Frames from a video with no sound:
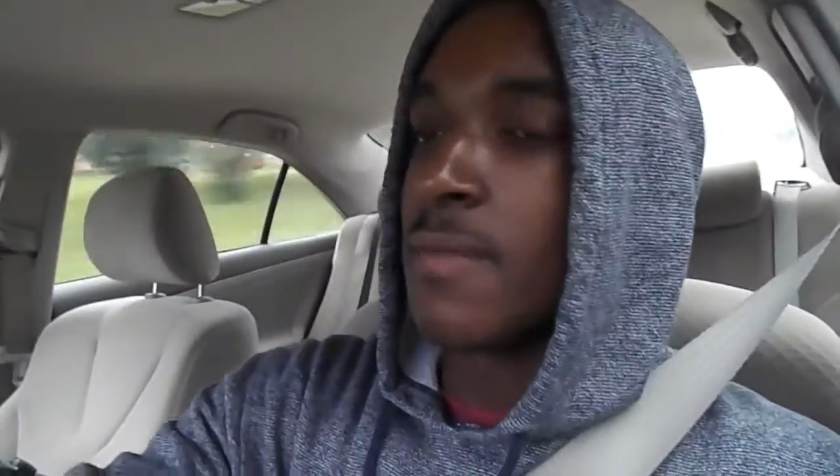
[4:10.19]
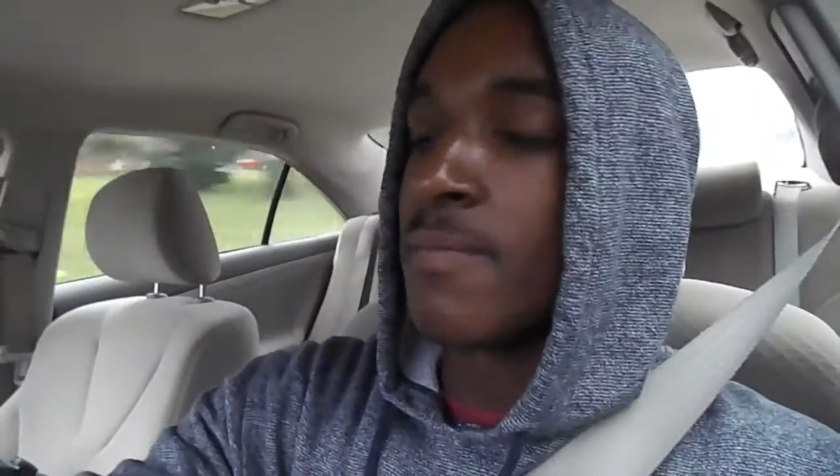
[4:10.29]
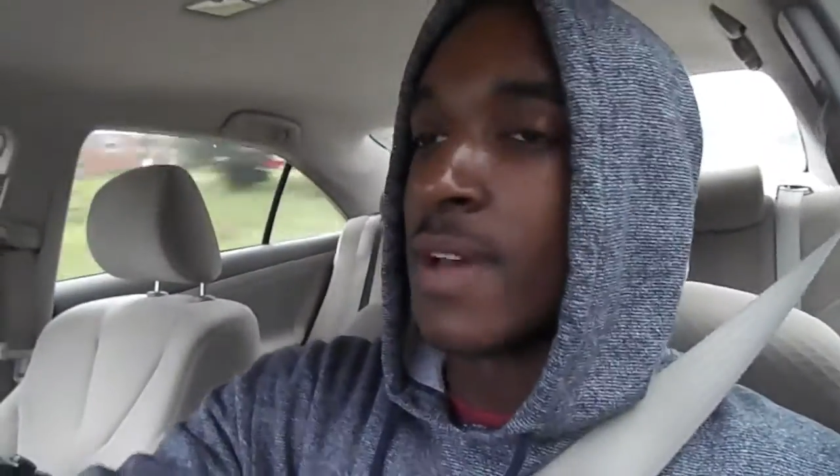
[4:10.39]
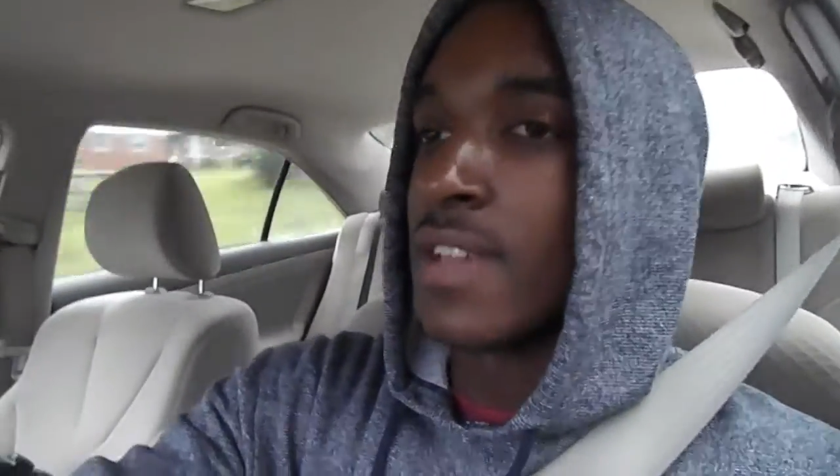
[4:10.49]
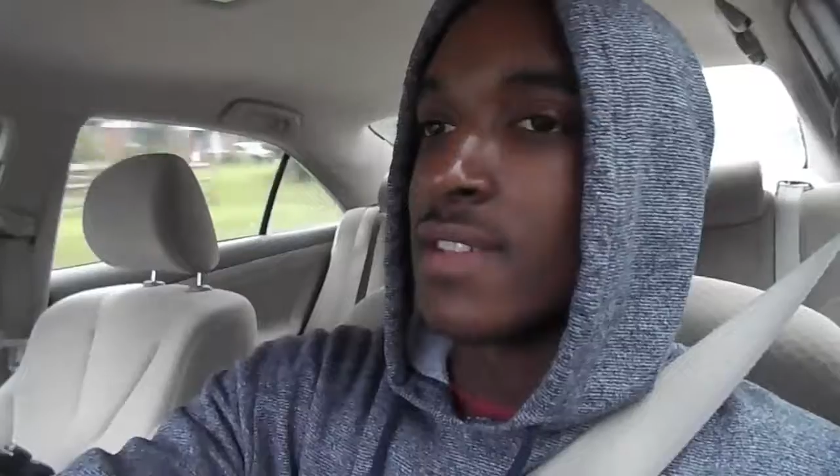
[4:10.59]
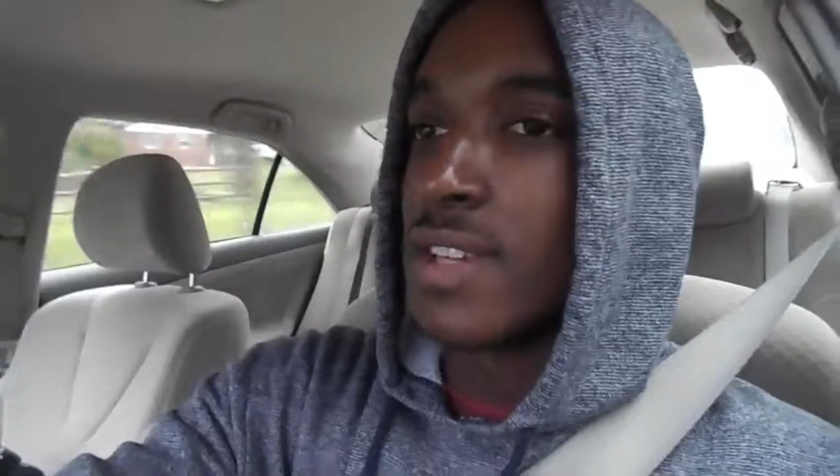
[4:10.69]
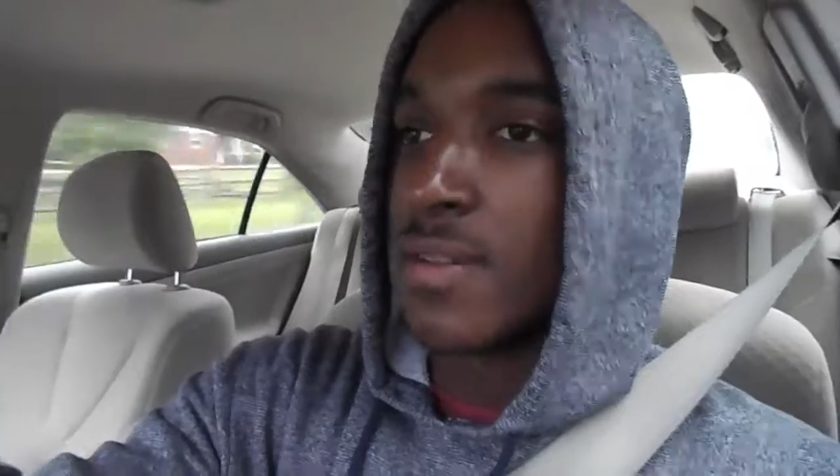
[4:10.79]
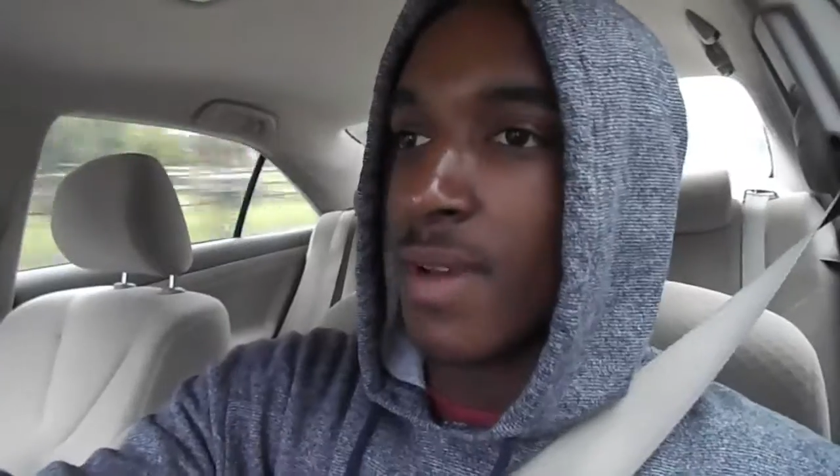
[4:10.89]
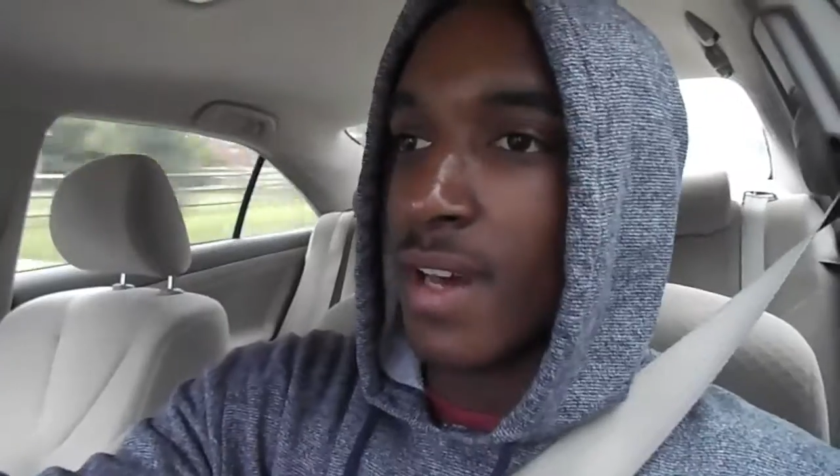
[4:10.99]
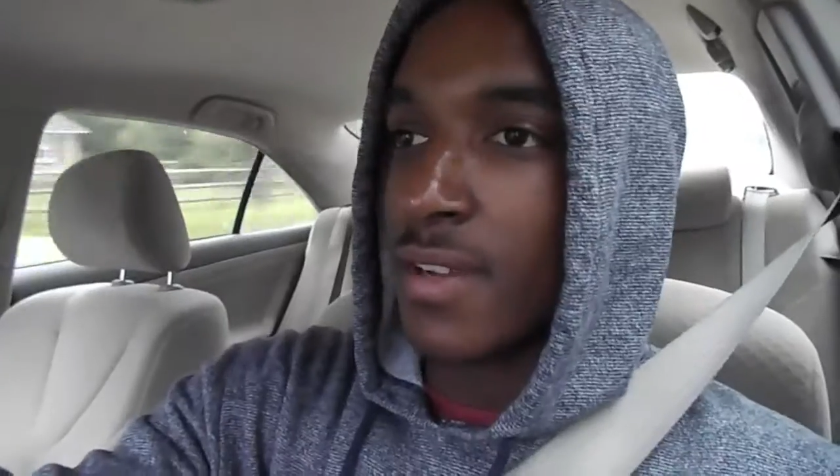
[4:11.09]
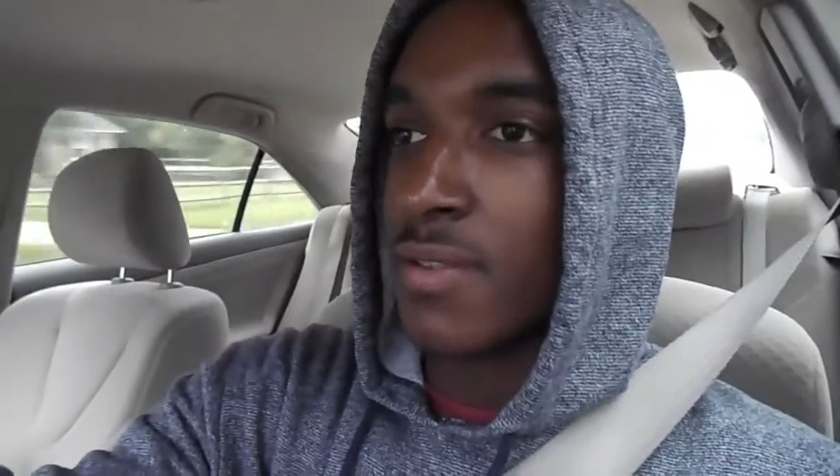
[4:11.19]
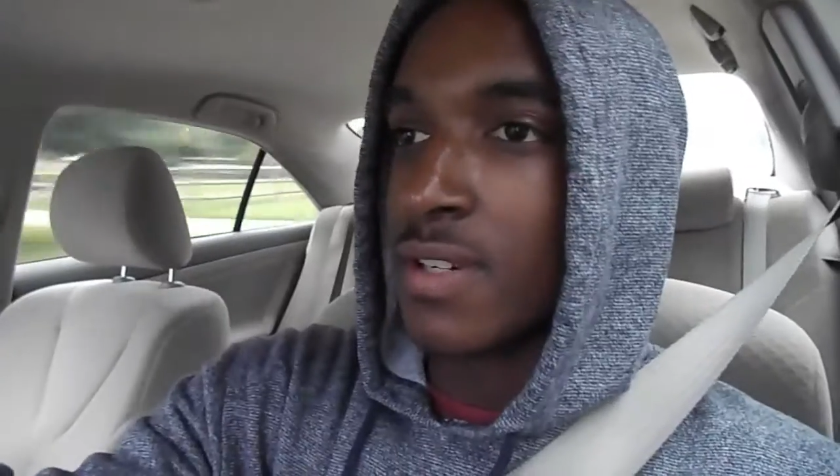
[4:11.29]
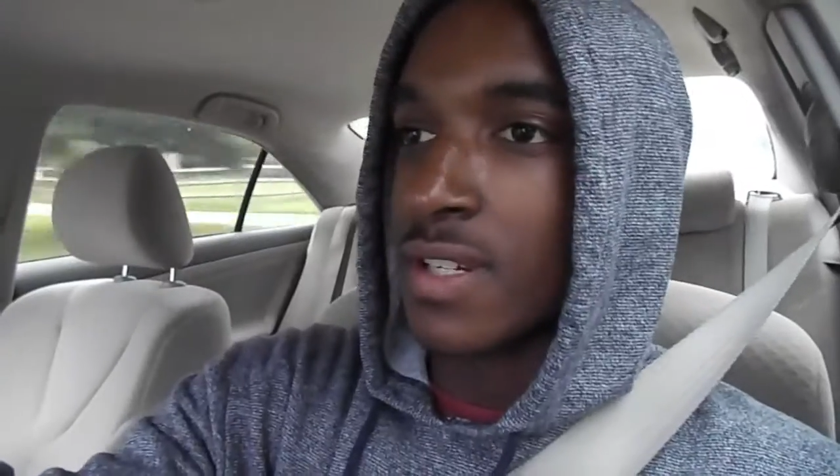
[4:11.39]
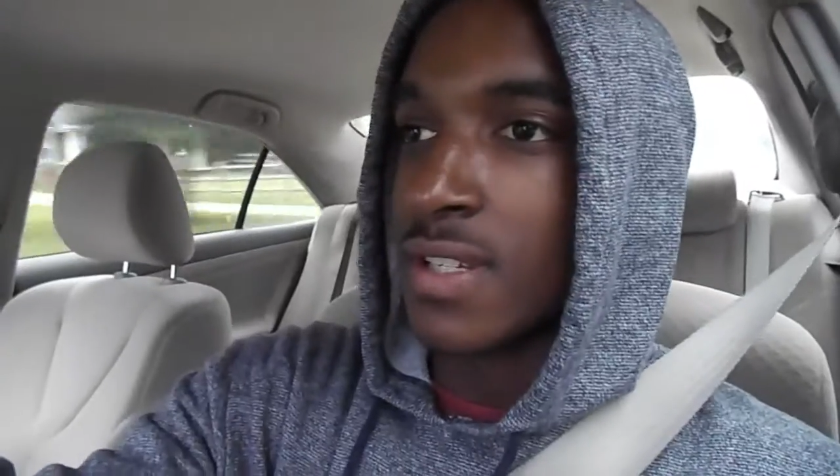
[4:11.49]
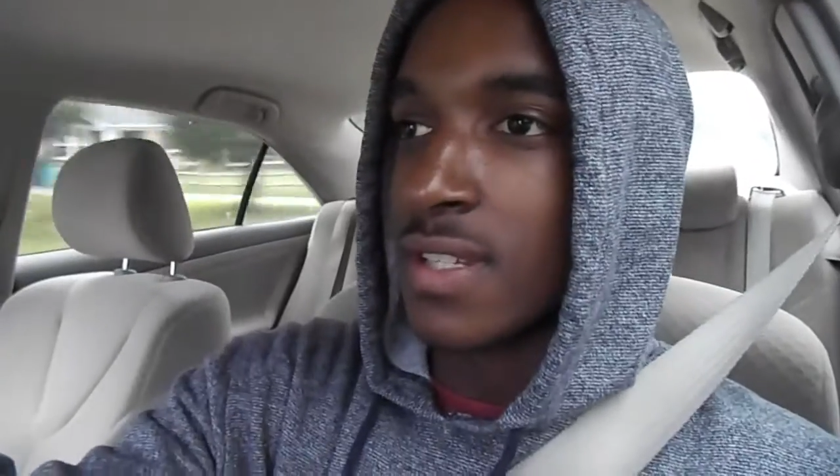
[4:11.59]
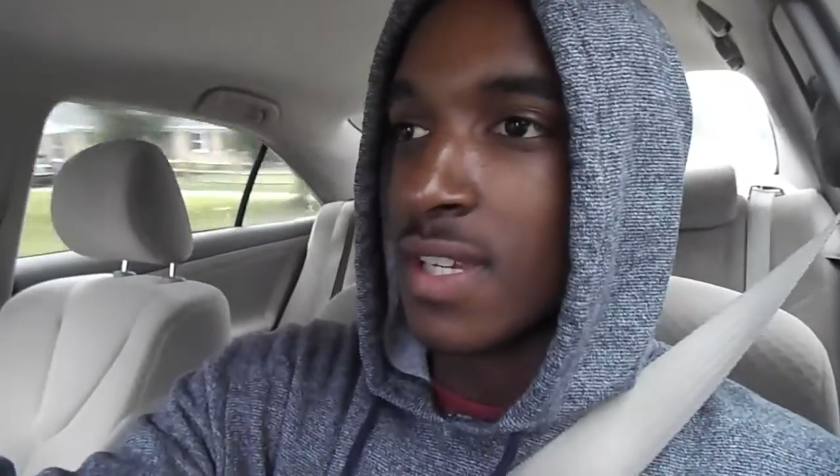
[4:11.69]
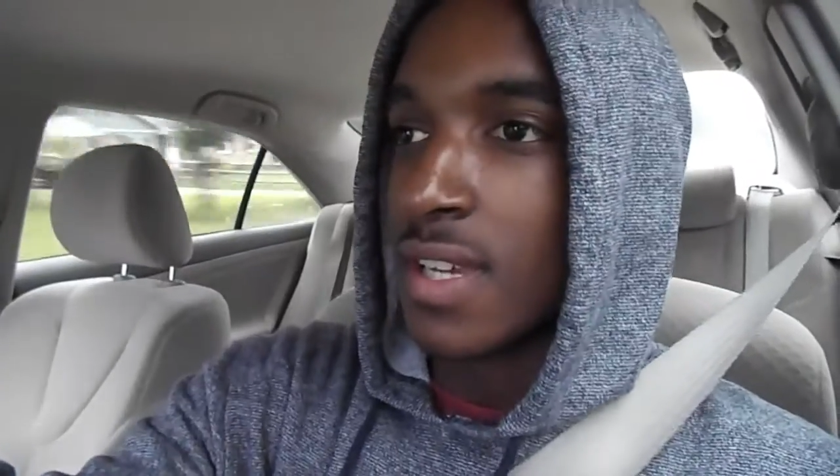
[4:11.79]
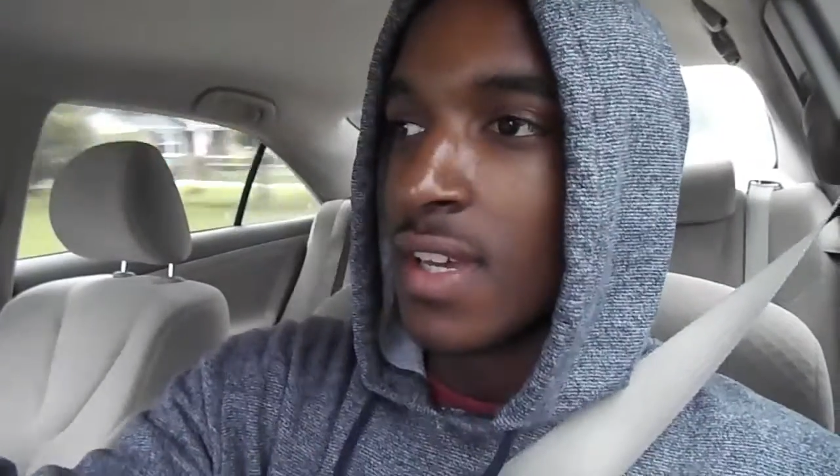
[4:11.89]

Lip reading: the best thing about it was,